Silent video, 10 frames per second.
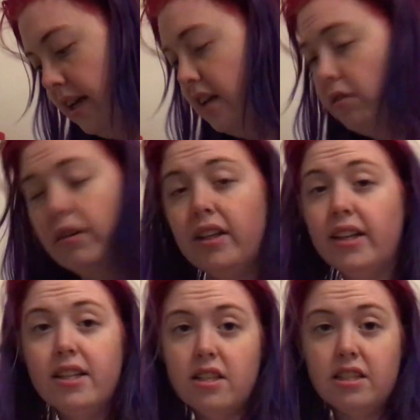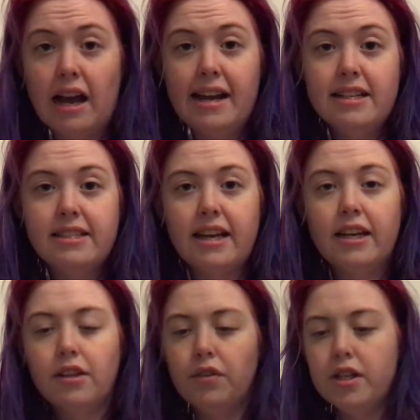It really is a science
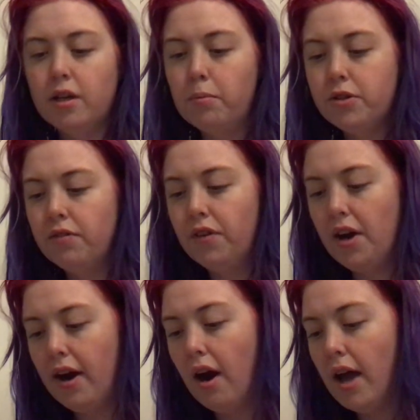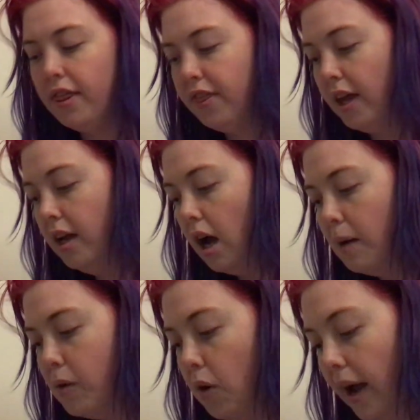getting the right temperature for your hair. I think
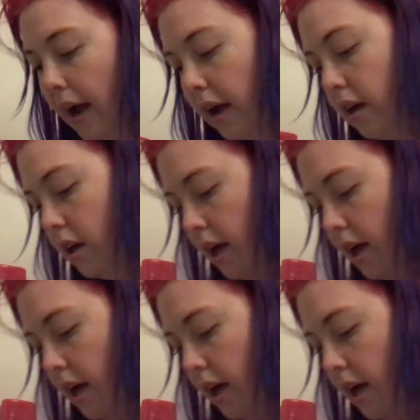I'm okay.